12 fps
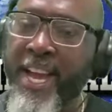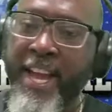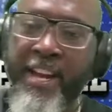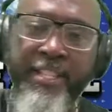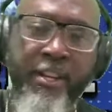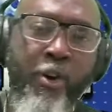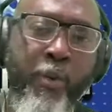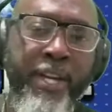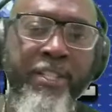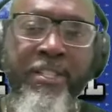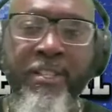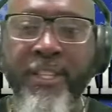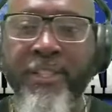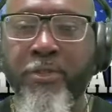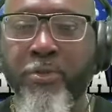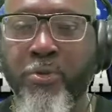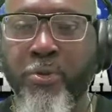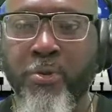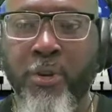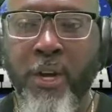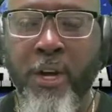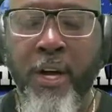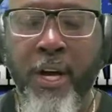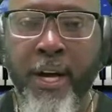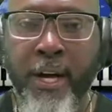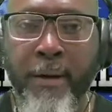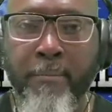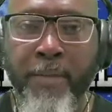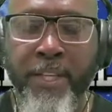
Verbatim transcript: and it's always good to um,